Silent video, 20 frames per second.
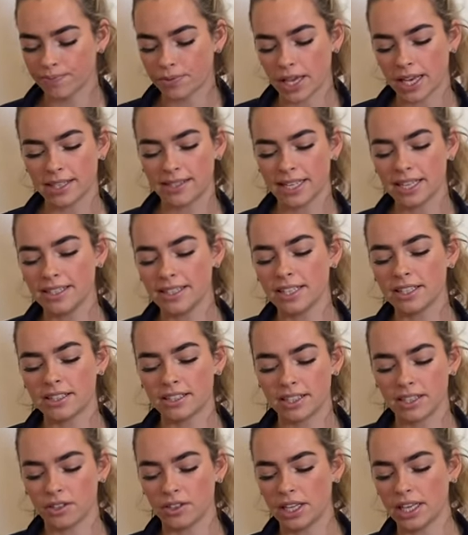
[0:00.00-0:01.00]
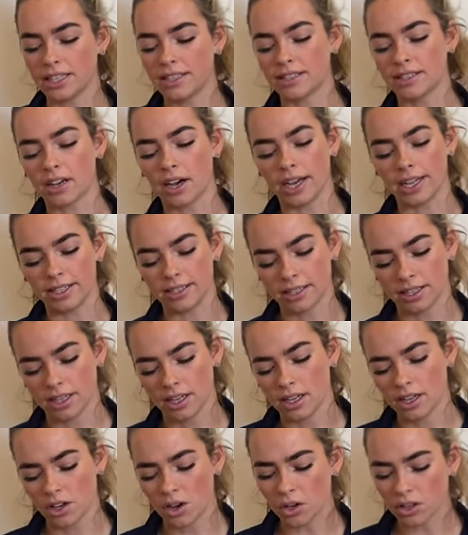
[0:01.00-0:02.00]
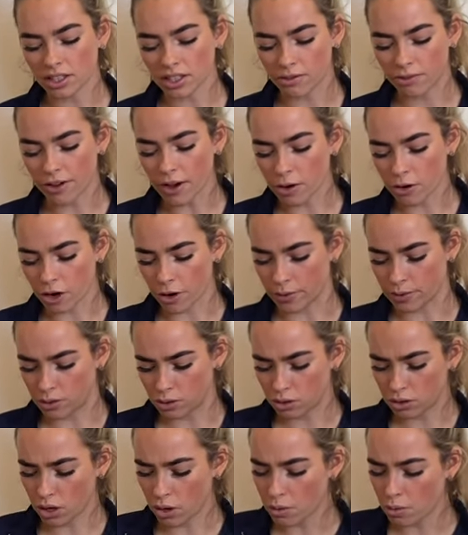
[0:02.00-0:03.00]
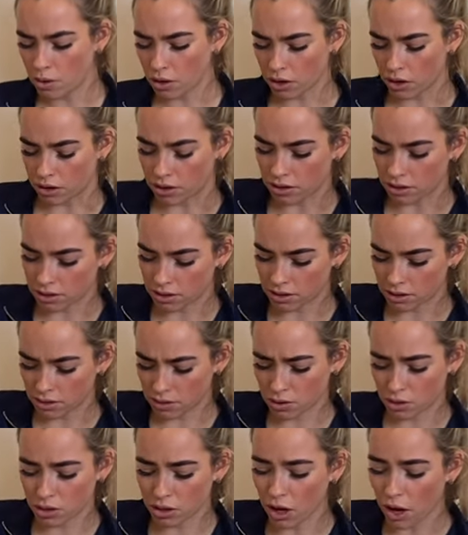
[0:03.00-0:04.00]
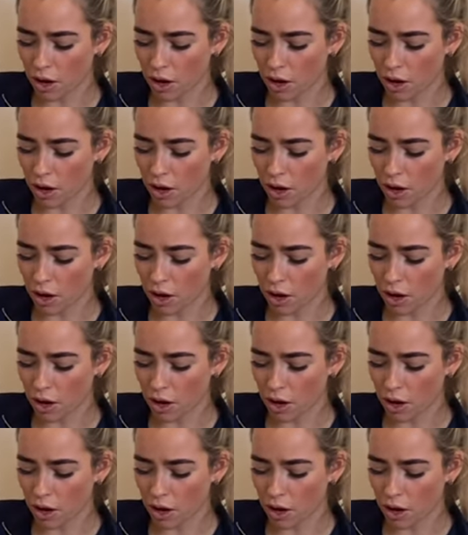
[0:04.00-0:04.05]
It's easier to see on the inside. God, this Velcro is so good. So